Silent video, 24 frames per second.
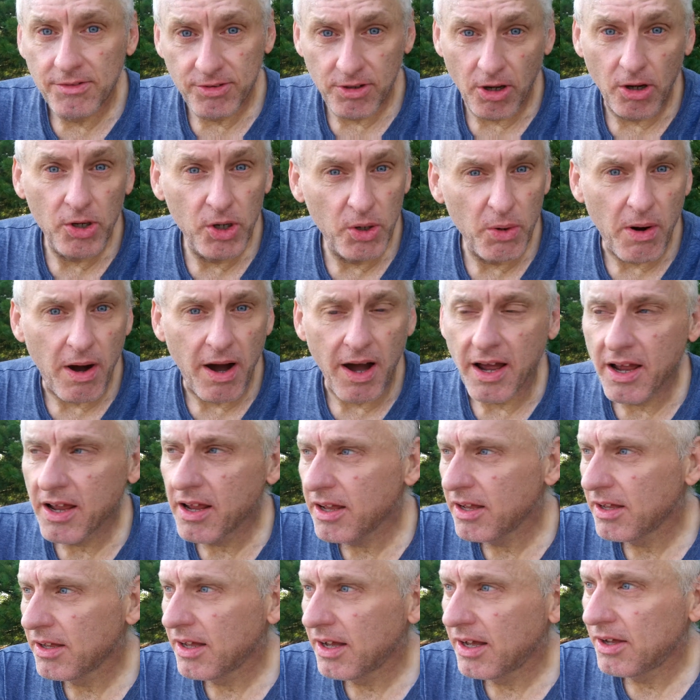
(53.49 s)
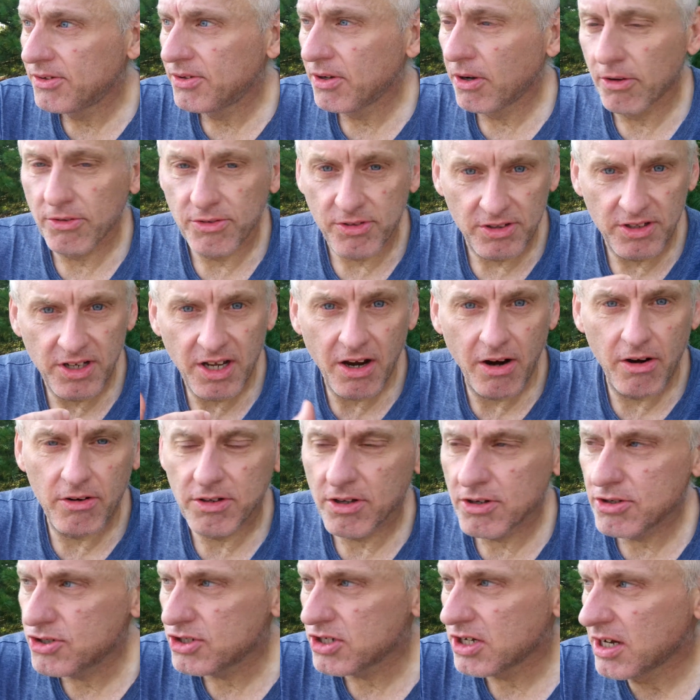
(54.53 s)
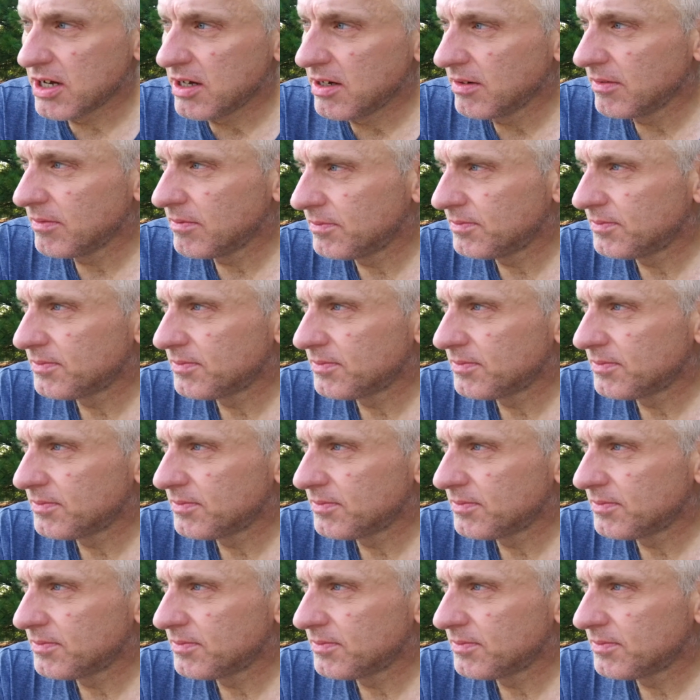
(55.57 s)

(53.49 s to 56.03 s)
so do I, so it's inherited gene.